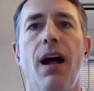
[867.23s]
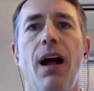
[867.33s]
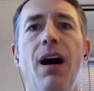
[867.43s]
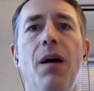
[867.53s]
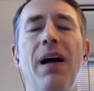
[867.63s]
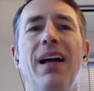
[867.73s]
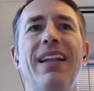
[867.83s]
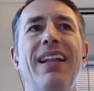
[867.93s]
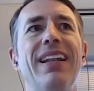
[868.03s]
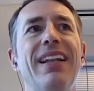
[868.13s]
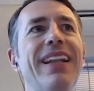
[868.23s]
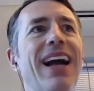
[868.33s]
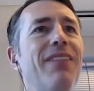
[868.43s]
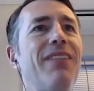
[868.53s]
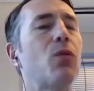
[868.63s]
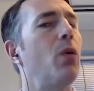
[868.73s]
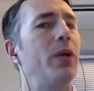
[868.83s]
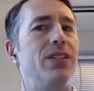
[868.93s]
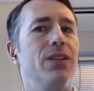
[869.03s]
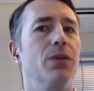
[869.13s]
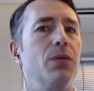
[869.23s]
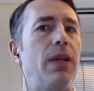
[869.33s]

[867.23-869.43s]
Not for what we do.